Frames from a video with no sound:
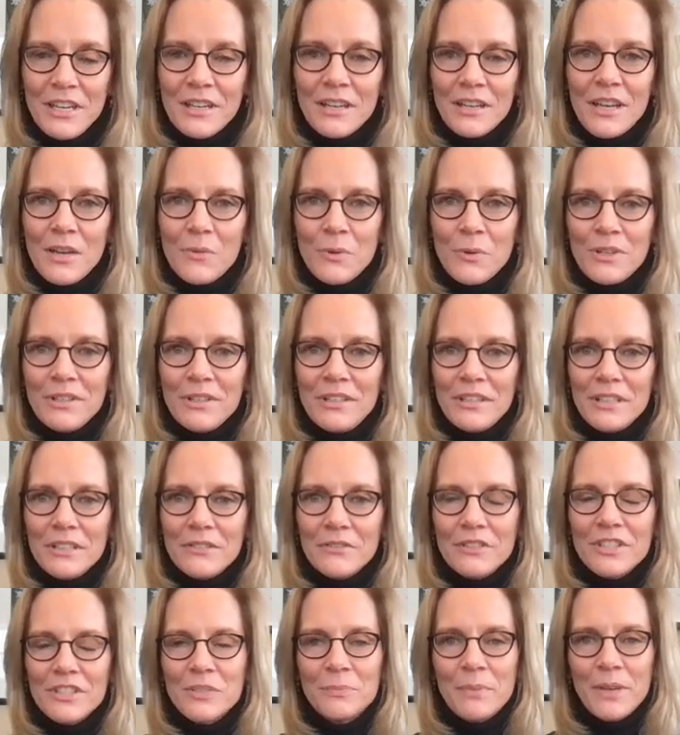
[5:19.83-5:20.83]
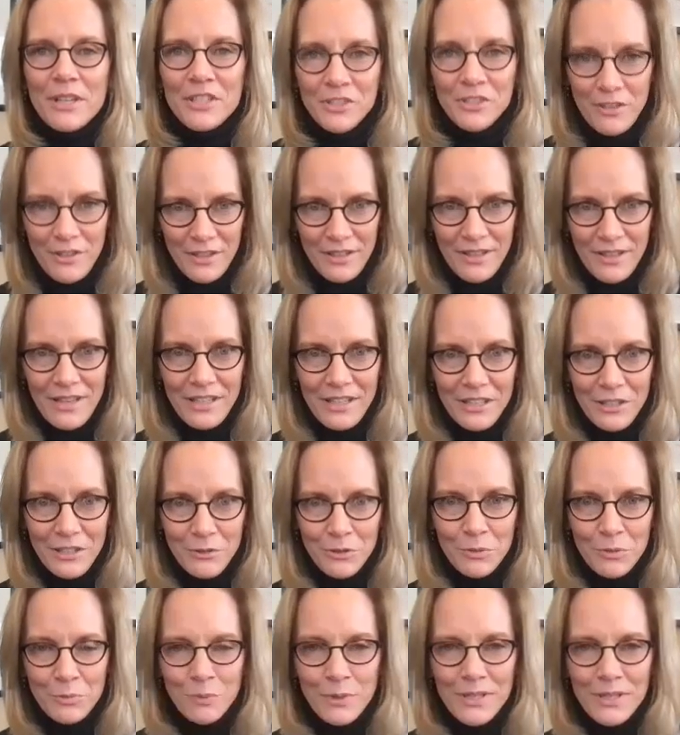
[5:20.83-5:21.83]
I want to give a special thank you
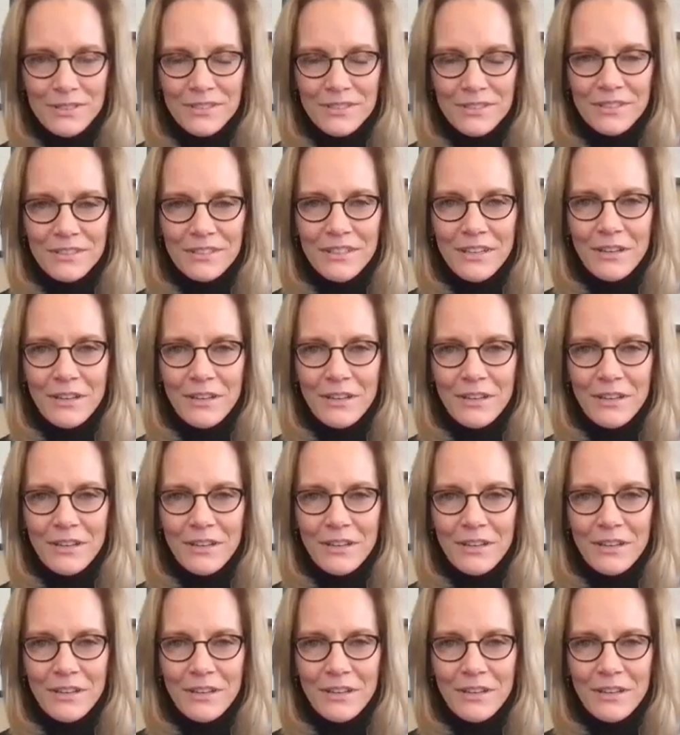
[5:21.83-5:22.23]
to President